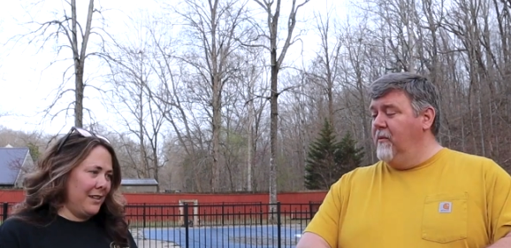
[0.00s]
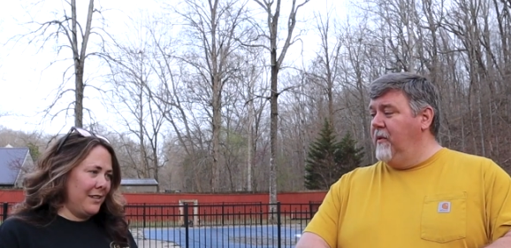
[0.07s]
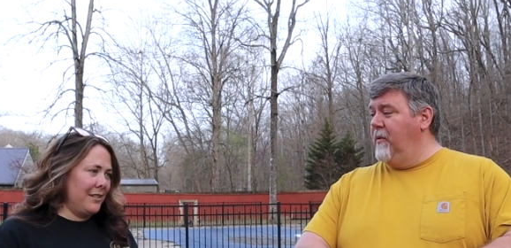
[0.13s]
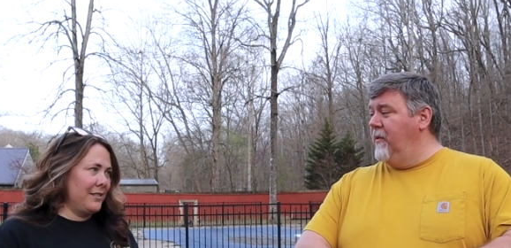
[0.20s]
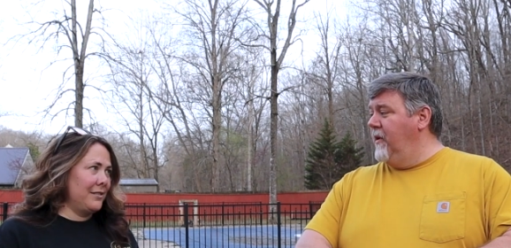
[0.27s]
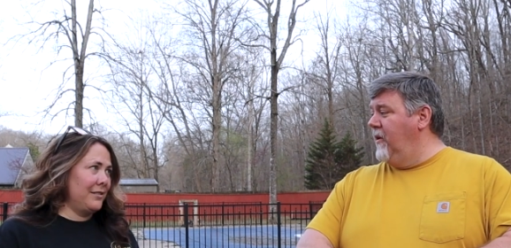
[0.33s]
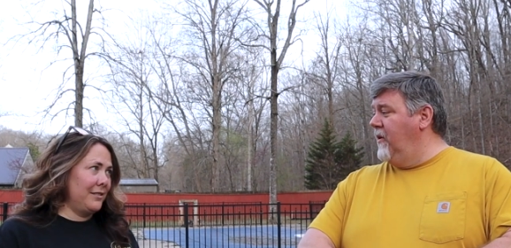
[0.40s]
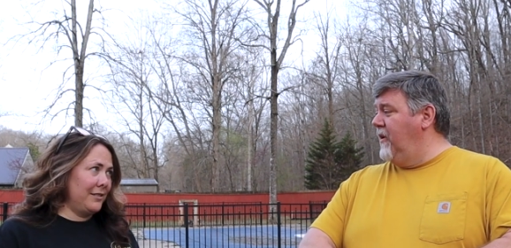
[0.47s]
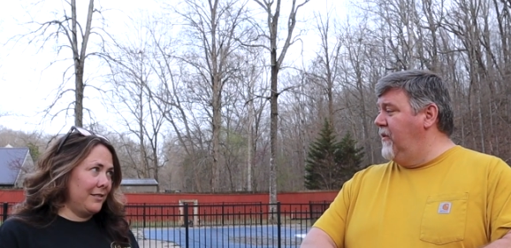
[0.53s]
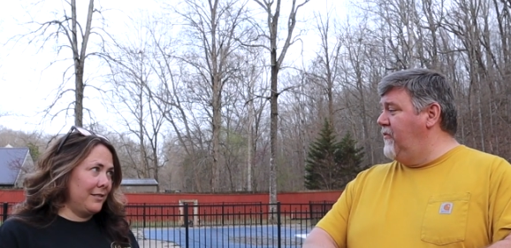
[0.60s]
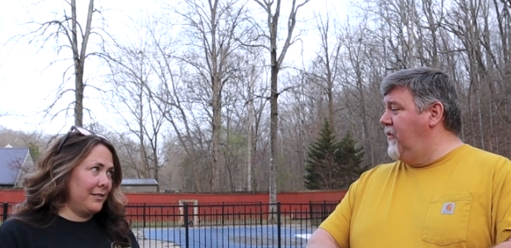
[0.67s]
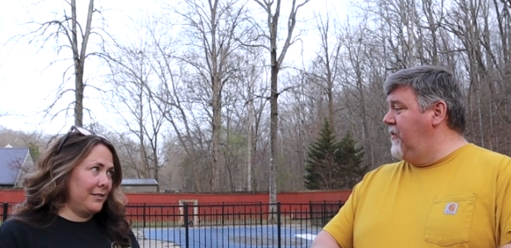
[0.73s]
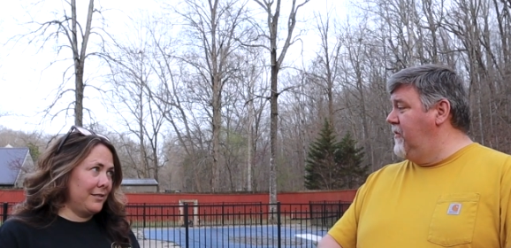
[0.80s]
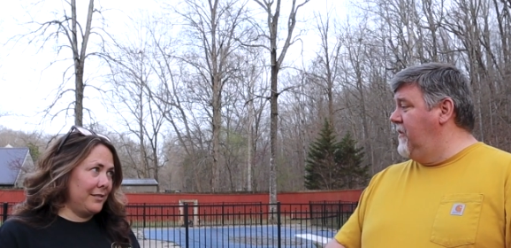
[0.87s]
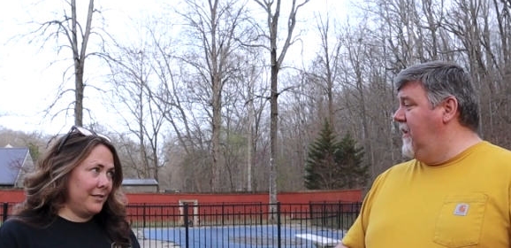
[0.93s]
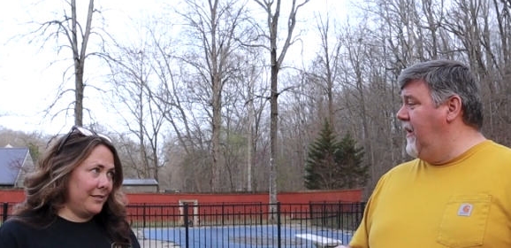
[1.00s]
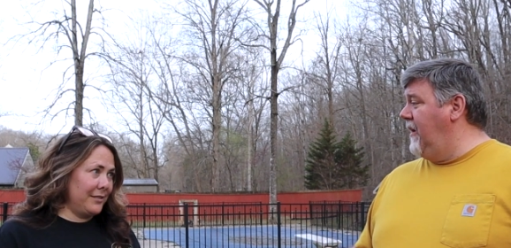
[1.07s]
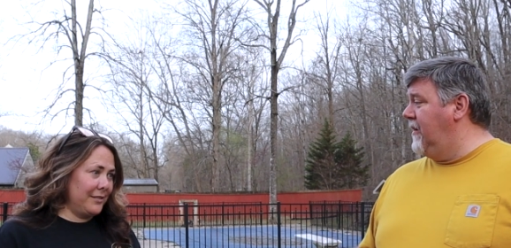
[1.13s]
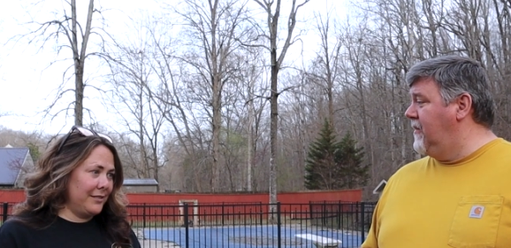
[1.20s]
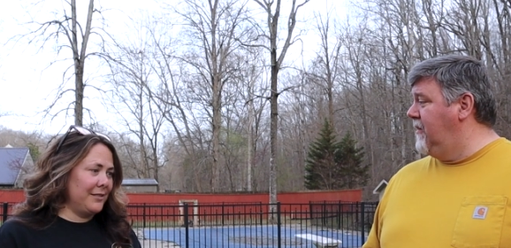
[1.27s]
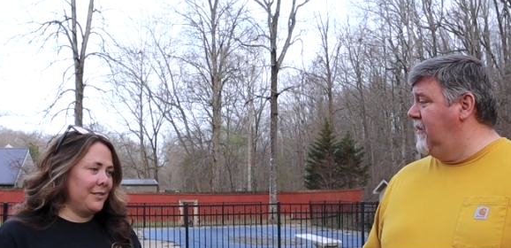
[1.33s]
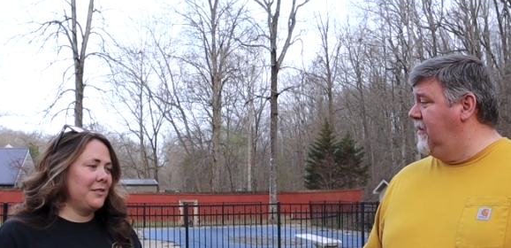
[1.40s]
Speaker 1: We went on our first
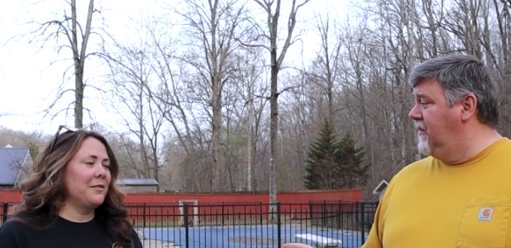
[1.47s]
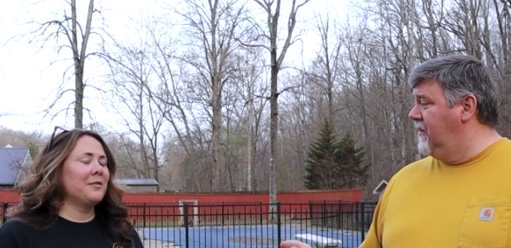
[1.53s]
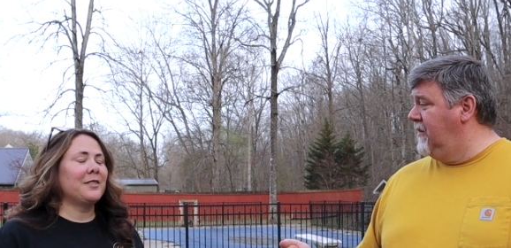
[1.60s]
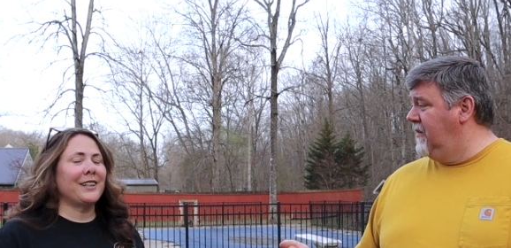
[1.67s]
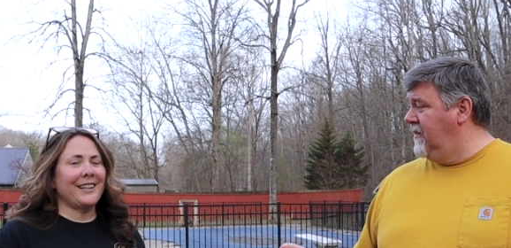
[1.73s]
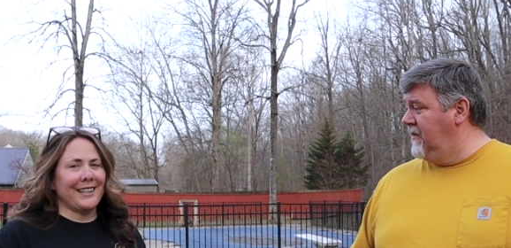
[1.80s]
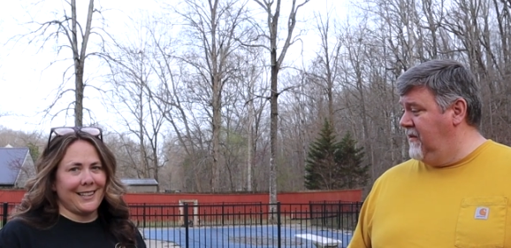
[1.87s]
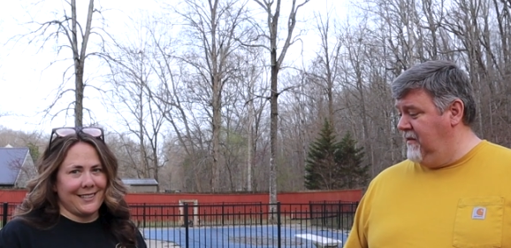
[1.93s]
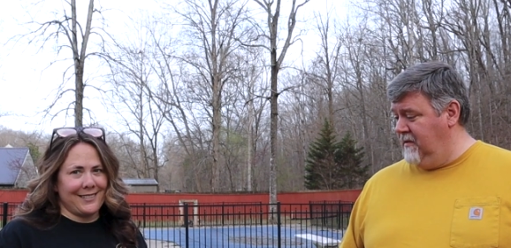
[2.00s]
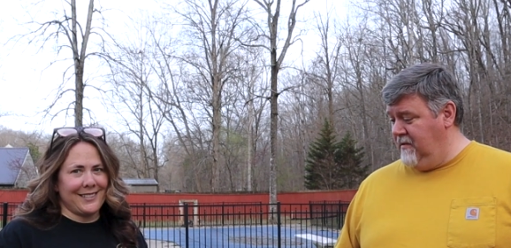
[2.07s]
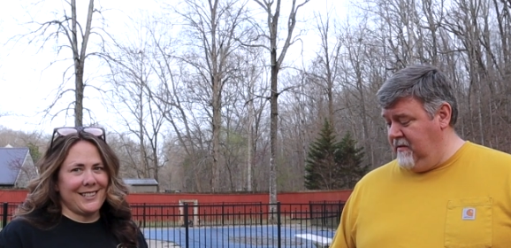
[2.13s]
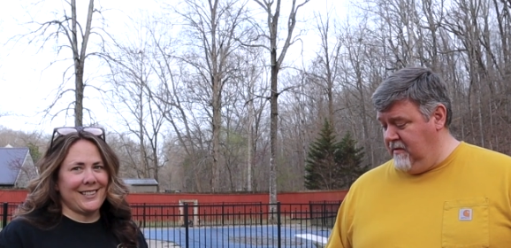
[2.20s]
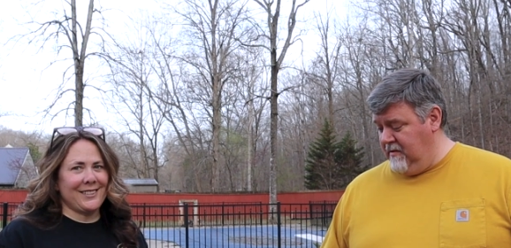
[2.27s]
date. We did.